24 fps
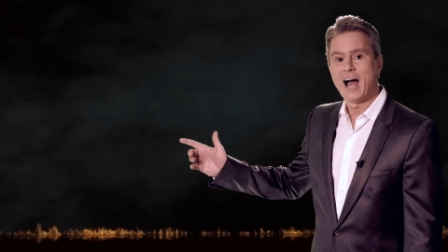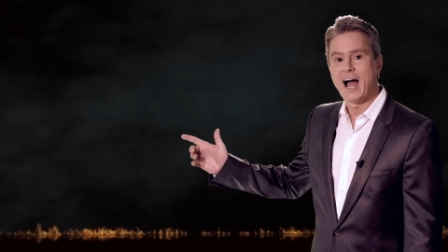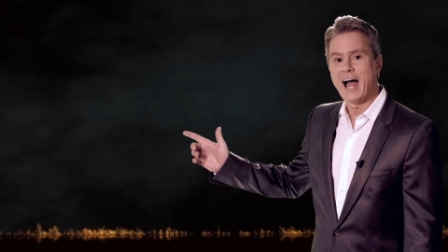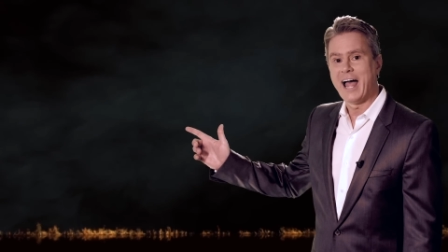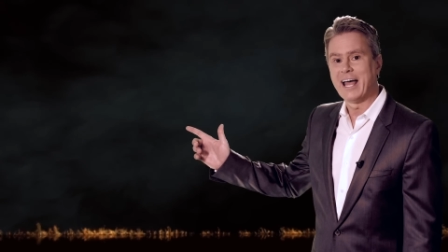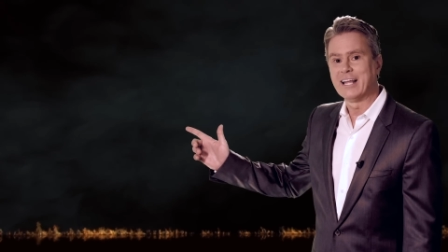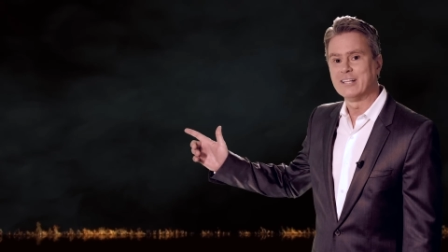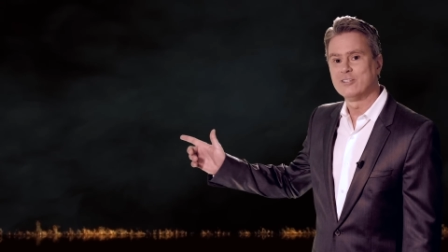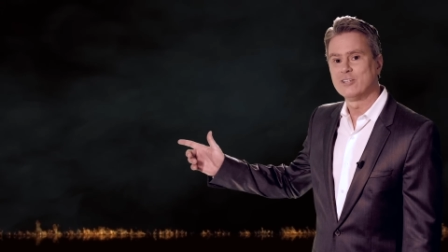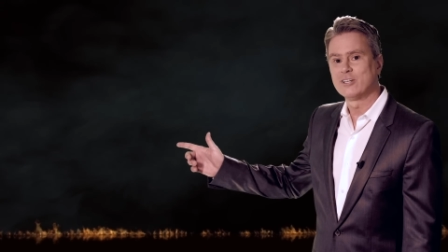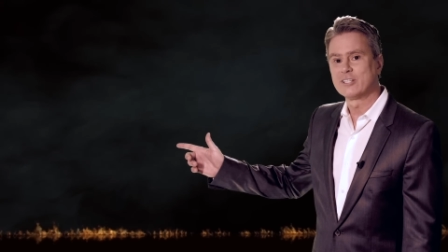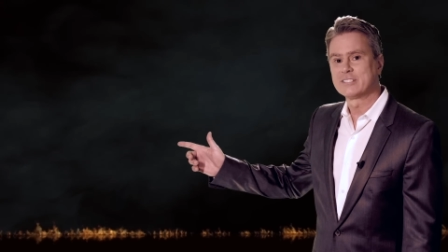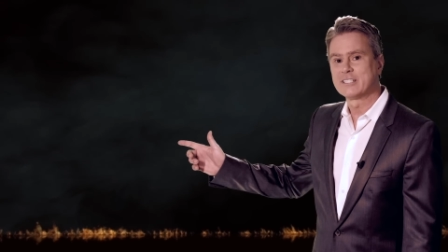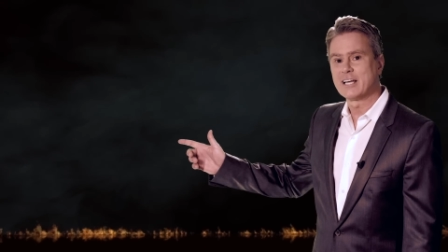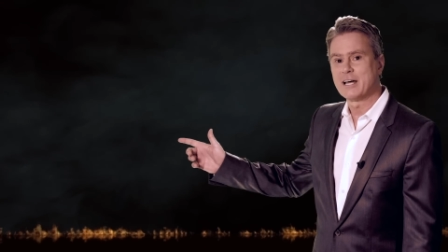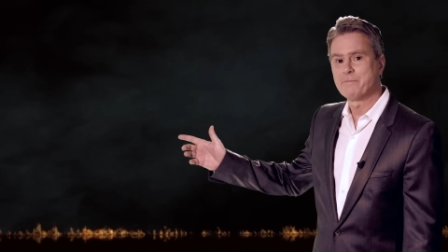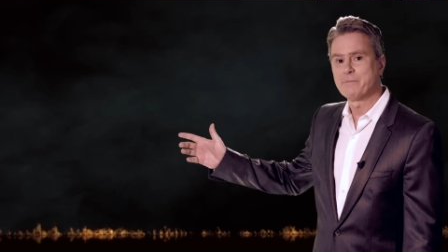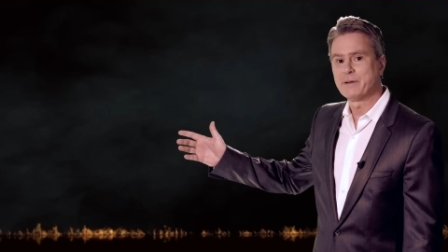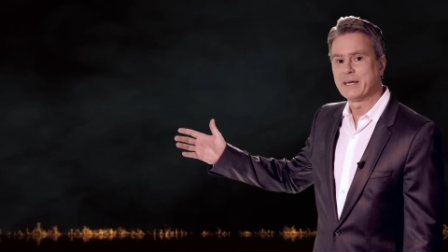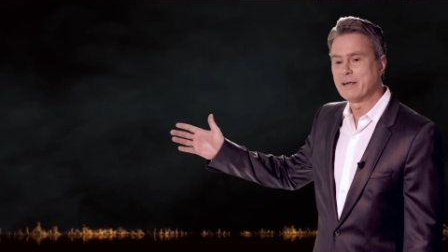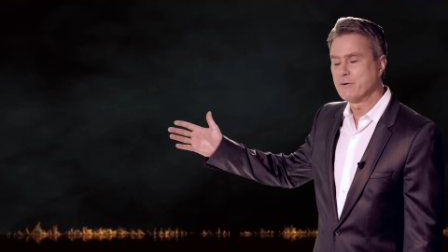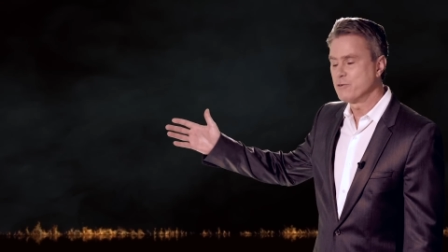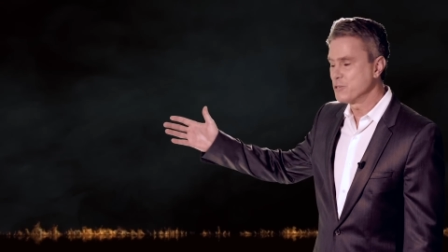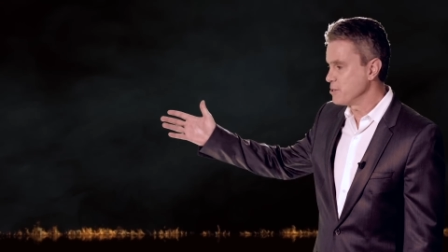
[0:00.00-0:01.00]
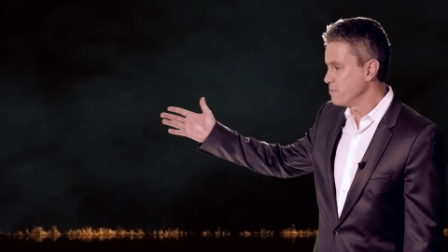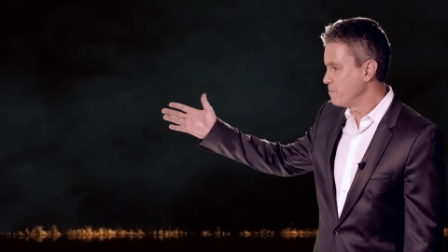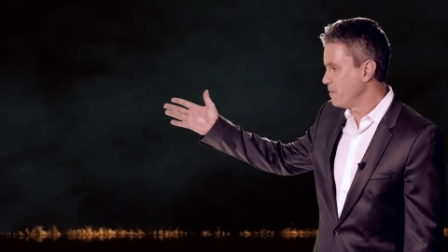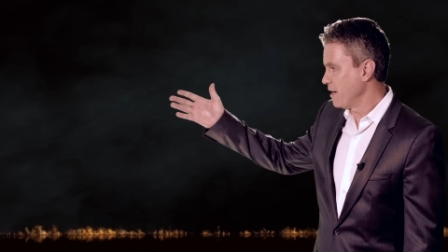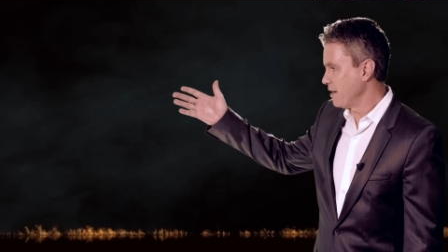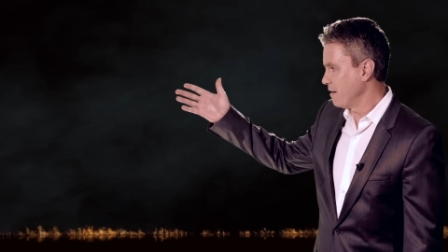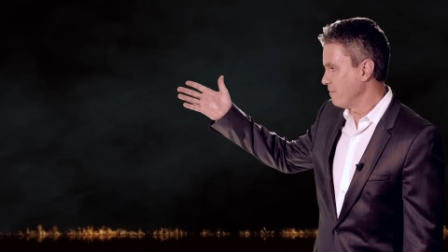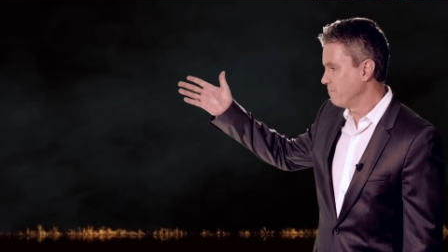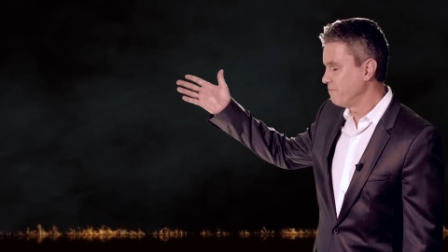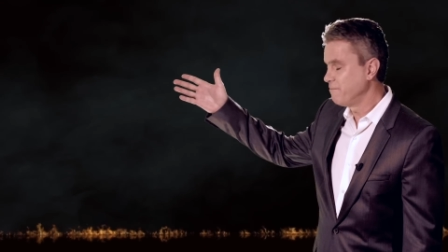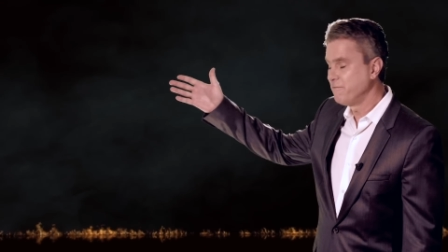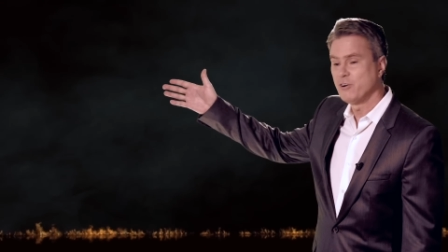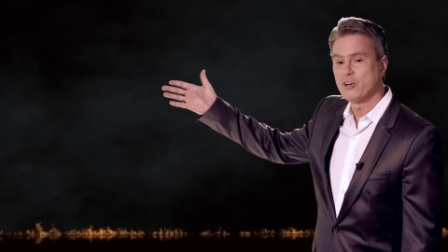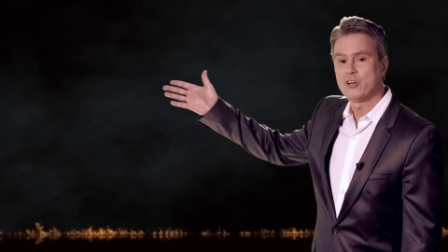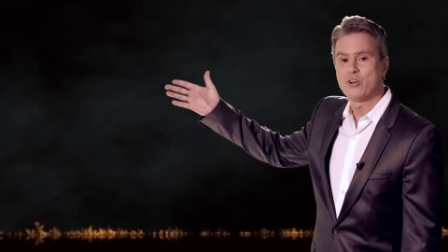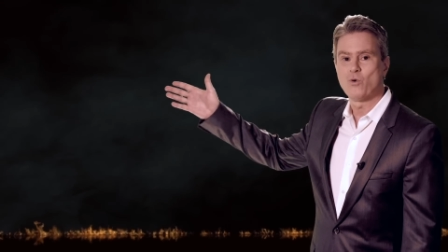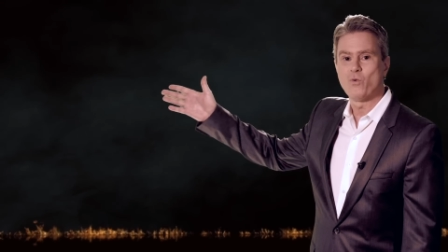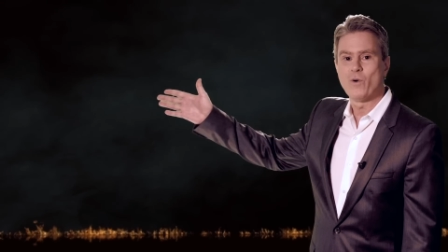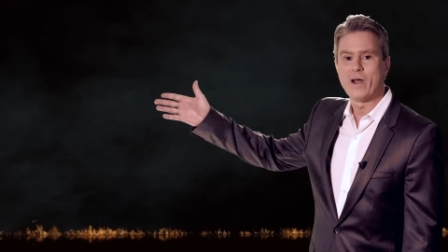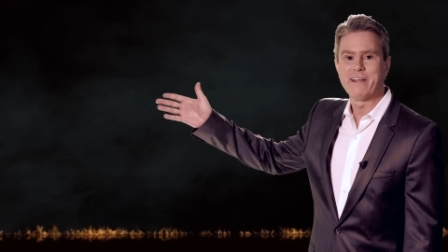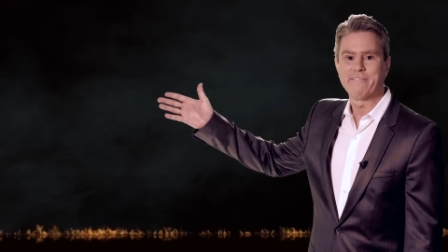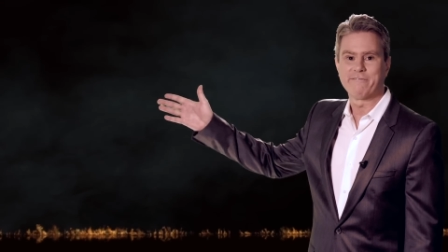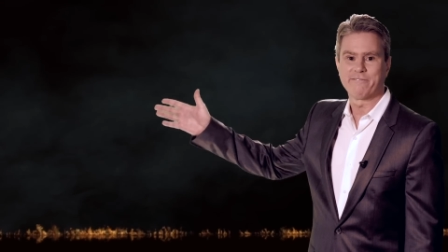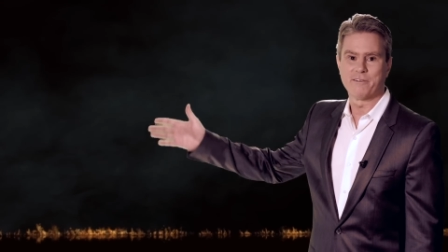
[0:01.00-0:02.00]
I looked up, and he was about a foot
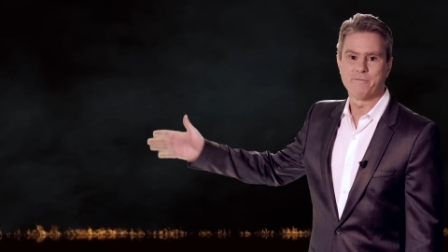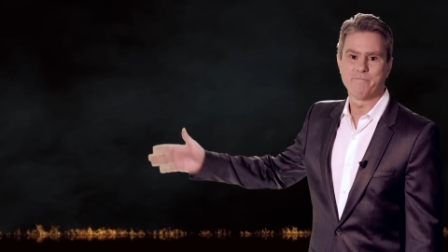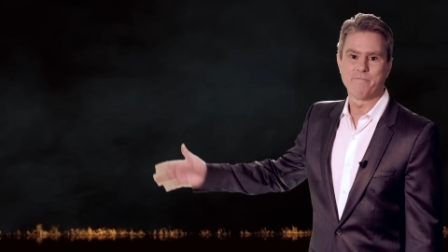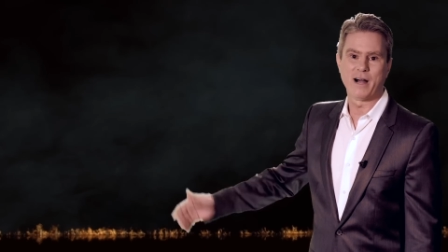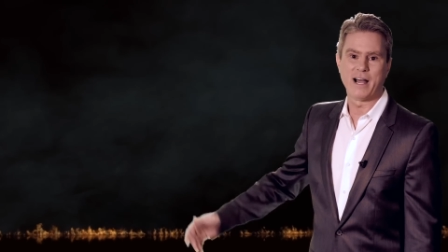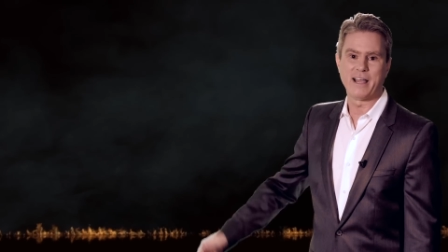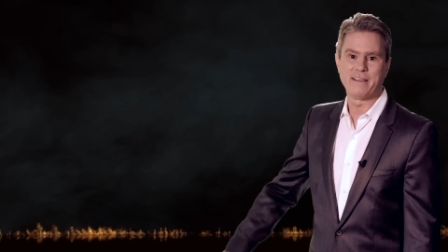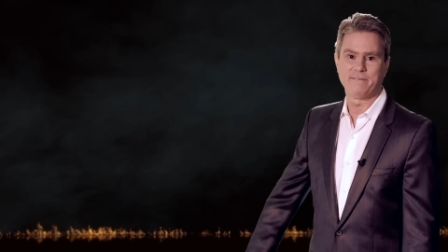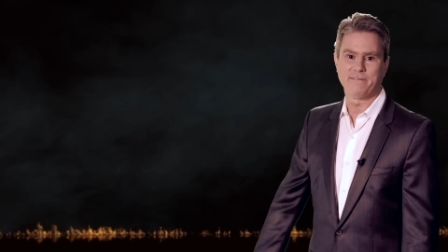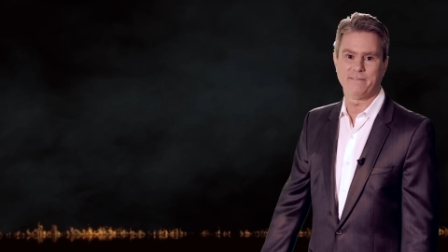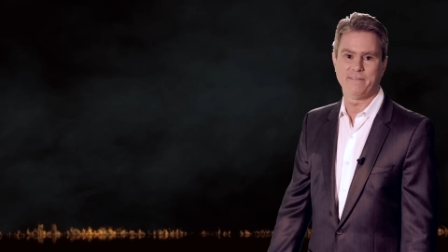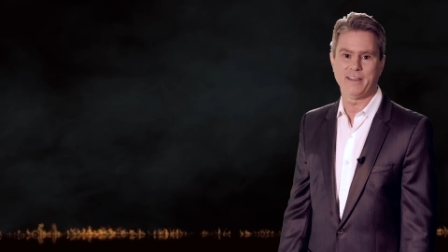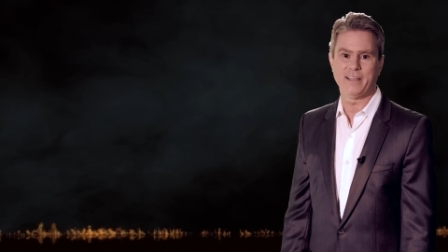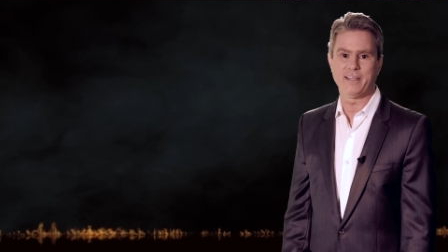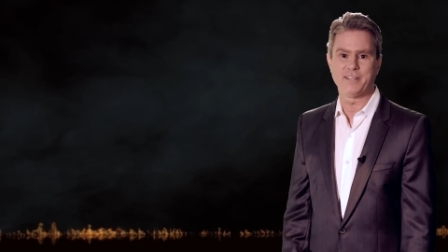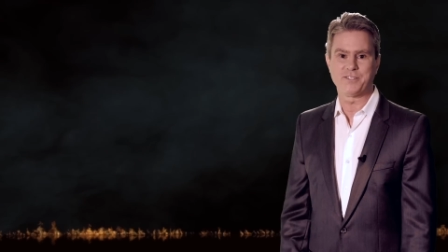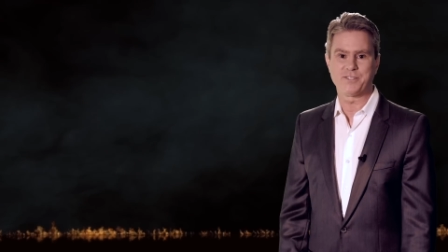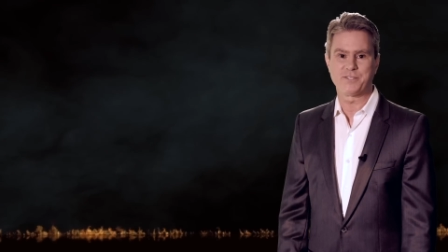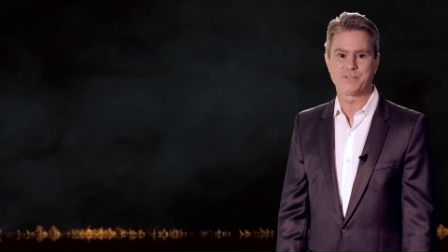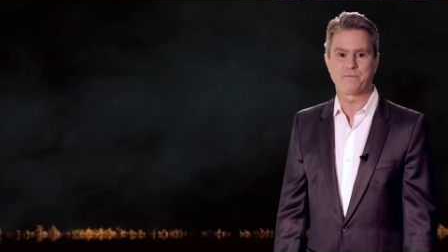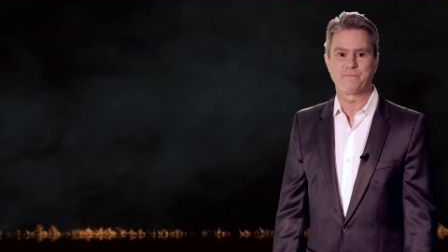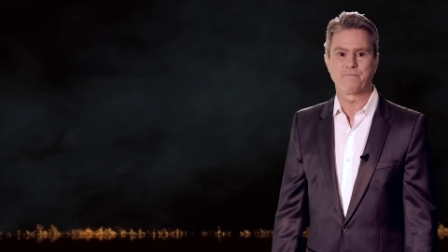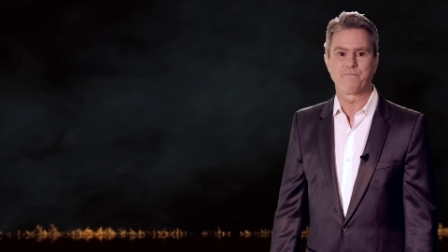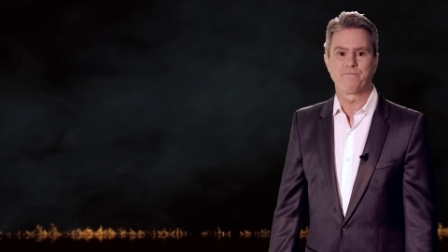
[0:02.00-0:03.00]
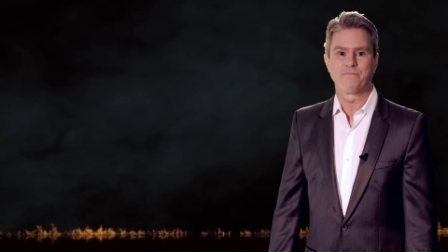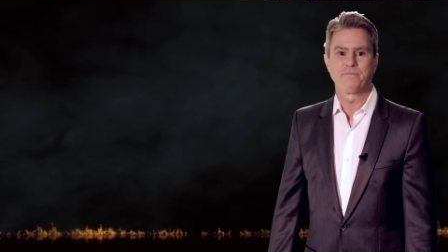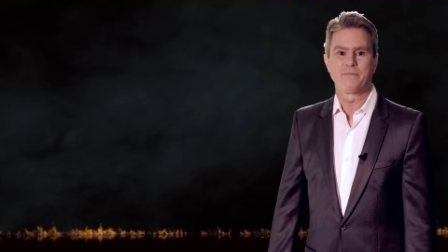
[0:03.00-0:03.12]
away from my face.